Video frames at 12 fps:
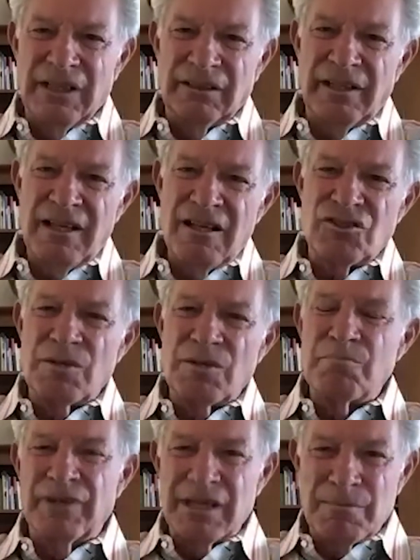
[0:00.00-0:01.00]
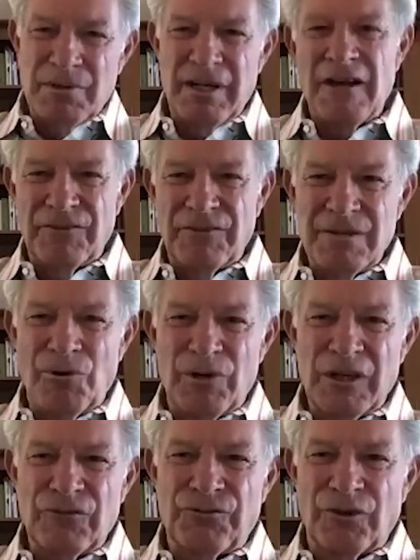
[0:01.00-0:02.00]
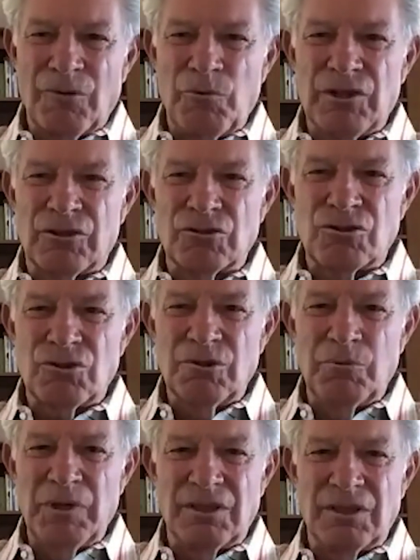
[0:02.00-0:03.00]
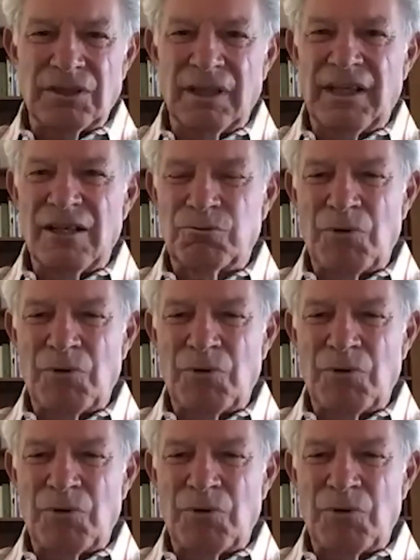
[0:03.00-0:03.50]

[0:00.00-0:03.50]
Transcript: leads and bring them in every morning for a week or 2 weeks. And guess what?